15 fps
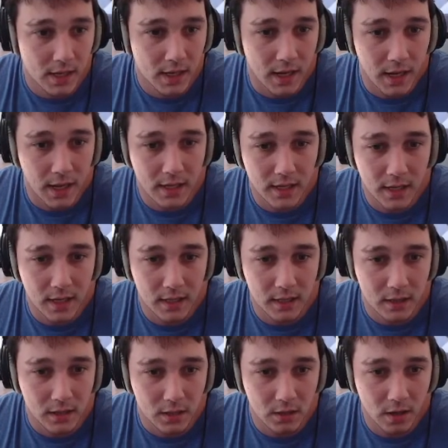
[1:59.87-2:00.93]
And then
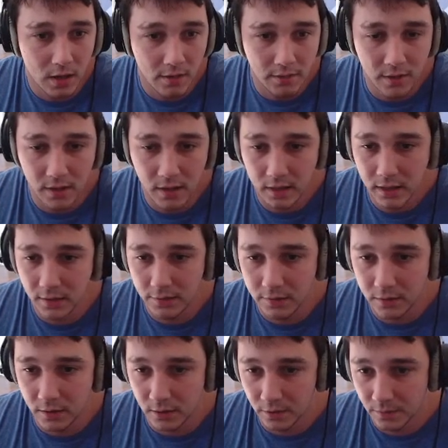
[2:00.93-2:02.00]
you have a little gift
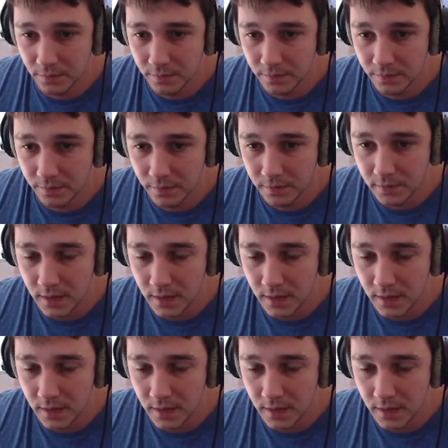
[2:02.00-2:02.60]
goal that